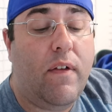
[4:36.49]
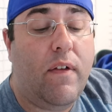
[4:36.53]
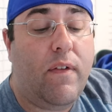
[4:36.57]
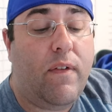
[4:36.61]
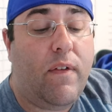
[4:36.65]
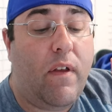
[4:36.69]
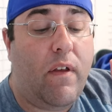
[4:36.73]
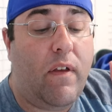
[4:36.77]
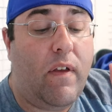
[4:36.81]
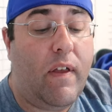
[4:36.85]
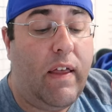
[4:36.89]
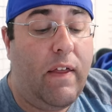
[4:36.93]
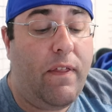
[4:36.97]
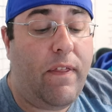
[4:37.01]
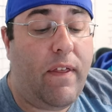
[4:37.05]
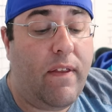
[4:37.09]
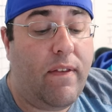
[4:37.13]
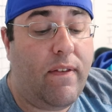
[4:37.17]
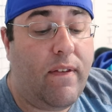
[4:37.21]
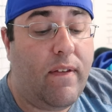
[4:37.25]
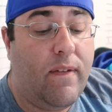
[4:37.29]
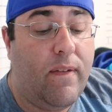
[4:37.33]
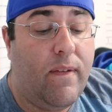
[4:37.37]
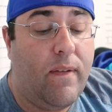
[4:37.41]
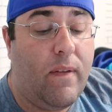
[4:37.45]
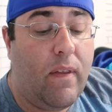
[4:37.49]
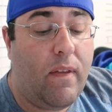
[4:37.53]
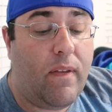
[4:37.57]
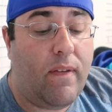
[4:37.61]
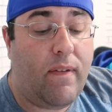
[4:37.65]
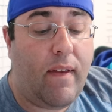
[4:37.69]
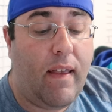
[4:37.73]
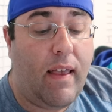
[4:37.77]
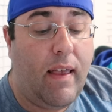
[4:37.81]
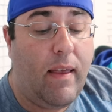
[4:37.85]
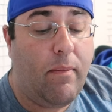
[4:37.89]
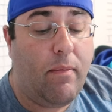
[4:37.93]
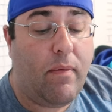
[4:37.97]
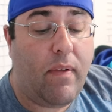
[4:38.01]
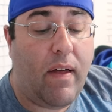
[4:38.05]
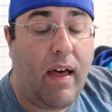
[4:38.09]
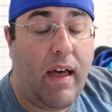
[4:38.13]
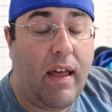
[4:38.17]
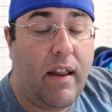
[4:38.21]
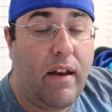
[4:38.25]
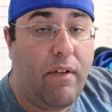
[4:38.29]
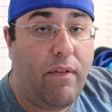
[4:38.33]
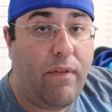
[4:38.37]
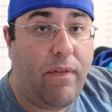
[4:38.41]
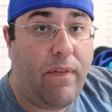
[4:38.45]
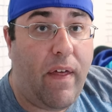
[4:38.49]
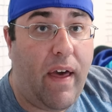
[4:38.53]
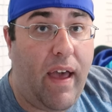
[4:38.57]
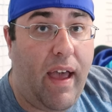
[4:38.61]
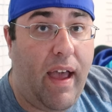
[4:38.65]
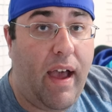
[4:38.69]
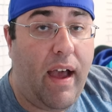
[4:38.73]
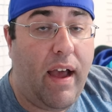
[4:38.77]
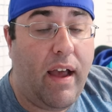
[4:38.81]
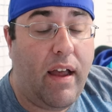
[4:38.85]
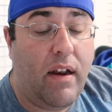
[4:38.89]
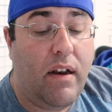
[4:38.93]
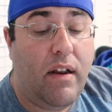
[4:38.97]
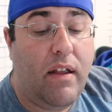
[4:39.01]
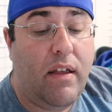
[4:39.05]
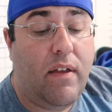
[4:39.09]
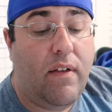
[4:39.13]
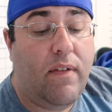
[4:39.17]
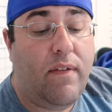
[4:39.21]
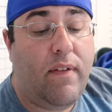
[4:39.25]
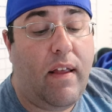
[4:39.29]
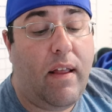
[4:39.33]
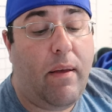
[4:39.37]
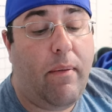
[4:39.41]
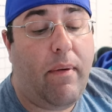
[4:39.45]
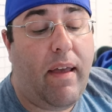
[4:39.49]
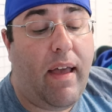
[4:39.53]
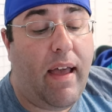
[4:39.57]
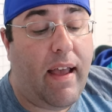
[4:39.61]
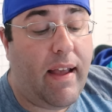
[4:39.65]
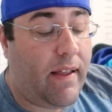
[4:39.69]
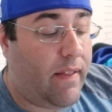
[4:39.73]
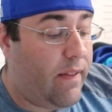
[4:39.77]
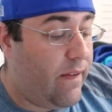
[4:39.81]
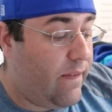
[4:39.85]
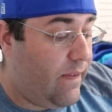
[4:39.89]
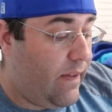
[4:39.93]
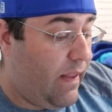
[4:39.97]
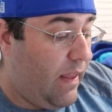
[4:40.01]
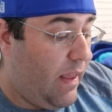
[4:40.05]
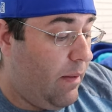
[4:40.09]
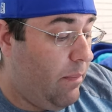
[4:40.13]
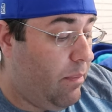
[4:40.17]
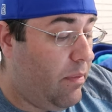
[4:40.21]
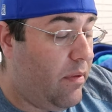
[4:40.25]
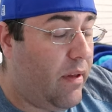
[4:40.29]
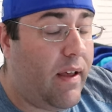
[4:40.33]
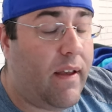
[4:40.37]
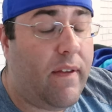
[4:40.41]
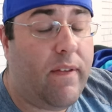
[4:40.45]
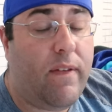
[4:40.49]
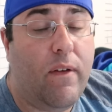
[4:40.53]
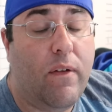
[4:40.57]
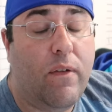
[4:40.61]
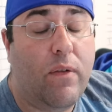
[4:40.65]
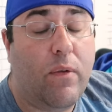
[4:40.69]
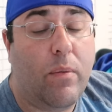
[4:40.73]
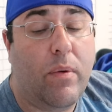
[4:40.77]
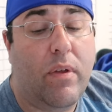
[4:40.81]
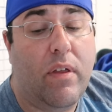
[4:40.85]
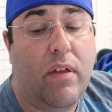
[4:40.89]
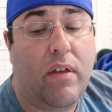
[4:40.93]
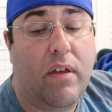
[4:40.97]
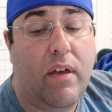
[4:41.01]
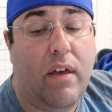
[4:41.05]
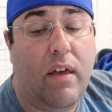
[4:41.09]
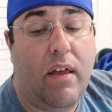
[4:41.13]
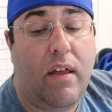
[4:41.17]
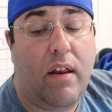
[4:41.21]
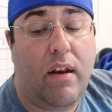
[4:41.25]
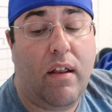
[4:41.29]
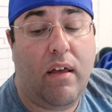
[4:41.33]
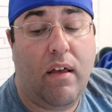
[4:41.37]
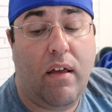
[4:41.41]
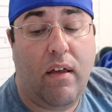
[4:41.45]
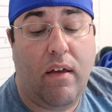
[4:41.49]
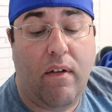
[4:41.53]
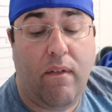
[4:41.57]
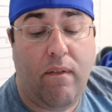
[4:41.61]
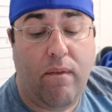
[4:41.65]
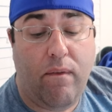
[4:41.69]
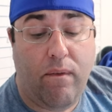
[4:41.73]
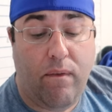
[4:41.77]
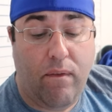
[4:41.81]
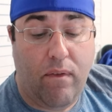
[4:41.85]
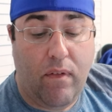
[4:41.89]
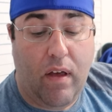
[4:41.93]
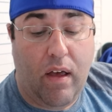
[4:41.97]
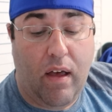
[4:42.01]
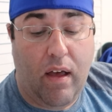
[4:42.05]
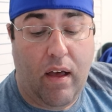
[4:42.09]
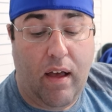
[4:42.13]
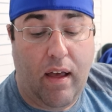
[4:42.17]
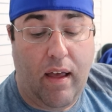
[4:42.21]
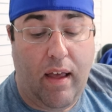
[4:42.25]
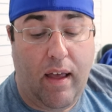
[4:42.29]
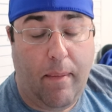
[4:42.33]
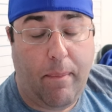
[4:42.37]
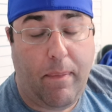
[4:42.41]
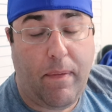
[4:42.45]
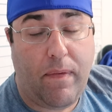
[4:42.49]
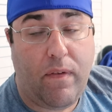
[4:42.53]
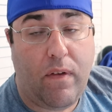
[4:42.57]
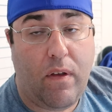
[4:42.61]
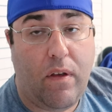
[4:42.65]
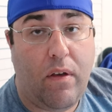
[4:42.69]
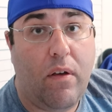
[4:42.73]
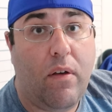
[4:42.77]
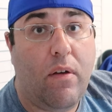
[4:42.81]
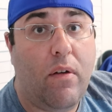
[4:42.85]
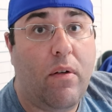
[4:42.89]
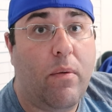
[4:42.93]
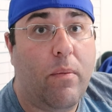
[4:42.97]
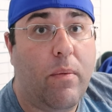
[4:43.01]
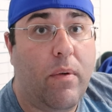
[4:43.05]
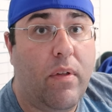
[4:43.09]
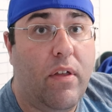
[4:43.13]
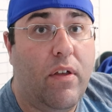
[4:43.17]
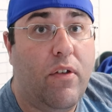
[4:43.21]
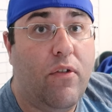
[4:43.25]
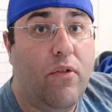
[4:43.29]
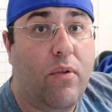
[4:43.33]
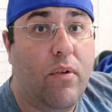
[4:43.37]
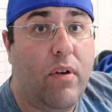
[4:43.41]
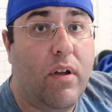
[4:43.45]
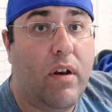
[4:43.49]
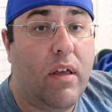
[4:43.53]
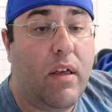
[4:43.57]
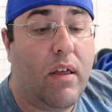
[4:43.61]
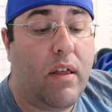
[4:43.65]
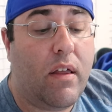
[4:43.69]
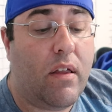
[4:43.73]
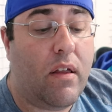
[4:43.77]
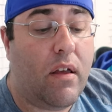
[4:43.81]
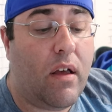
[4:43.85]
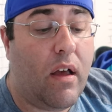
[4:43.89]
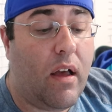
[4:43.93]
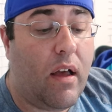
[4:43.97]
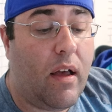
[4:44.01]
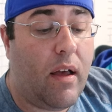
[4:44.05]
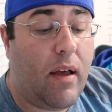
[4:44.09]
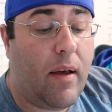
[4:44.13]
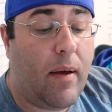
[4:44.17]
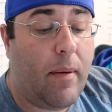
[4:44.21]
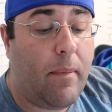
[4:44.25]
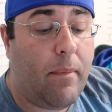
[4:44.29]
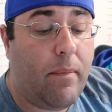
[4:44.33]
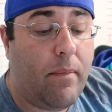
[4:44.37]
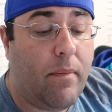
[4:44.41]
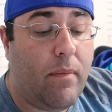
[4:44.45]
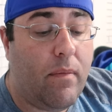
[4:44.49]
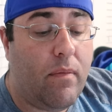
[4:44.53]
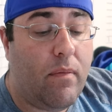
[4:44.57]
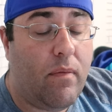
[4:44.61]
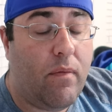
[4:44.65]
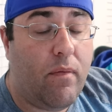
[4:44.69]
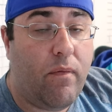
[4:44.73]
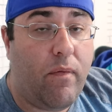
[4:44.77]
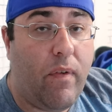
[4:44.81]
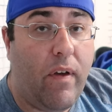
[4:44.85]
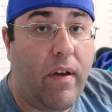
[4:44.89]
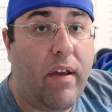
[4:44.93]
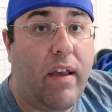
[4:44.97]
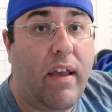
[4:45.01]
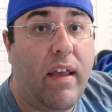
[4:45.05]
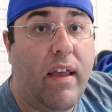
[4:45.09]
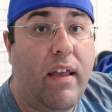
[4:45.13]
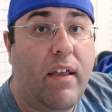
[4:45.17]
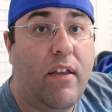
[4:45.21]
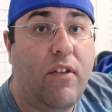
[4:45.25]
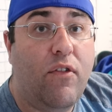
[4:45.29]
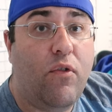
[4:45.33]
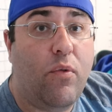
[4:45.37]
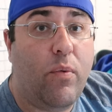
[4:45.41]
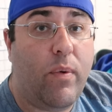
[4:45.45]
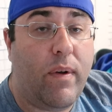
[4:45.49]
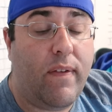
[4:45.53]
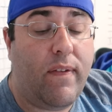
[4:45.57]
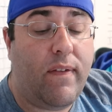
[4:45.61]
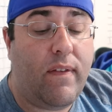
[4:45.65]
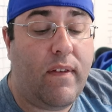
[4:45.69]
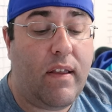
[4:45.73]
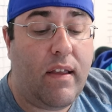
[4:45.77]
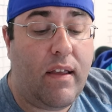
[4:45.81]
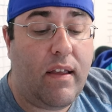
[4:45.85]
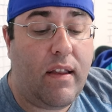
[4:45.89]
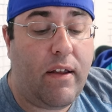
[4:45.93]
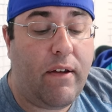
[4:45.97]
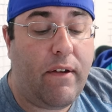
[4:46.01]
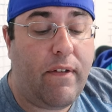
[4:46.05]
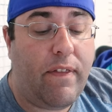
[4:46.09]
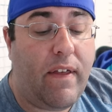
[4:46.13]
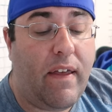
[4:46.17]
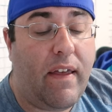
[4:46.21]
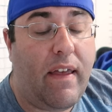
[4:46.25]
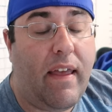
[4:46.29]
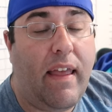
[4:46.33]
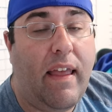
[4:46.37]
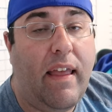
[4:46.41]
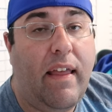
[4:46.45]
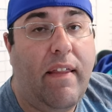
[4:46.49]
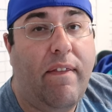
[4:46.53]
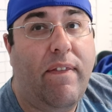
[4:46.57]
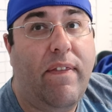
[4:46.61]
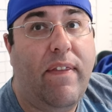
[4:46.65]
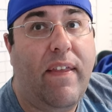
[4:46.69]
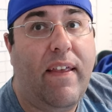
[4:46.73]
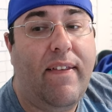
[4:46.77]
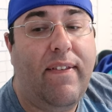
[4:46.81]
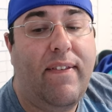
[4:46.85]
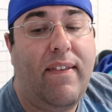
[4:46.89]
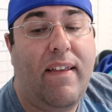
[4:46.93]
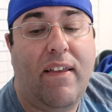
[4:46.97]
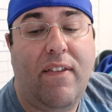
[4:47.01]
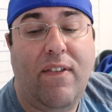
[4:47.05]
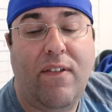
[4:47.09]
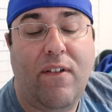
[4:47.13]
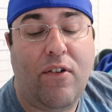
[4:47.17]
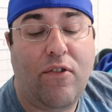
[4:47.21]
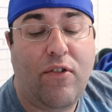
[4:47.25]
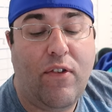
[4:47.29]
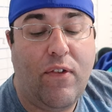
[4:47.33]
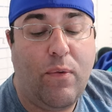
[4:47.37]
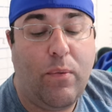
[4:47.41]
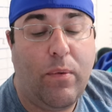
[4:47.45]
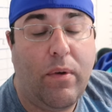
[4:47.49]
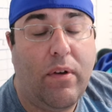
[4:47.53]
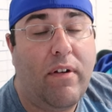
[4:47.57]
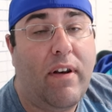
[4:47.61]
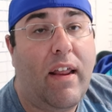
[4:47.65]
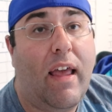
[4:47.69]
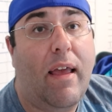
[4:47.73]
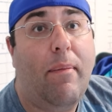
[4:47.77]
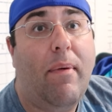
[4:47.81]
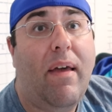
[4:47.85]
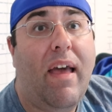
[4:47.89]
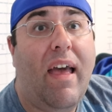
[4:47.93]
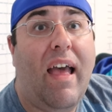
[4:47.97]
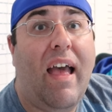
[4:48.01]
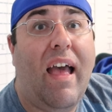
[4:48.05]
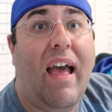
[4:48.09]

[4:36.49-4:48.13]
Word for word: So he thinks it's the same line of that. So anyway, I give this an A plus. It was a really good uh, episode. Really enjoyed it. Um, very twisty and everything. And they said Sarge's real name.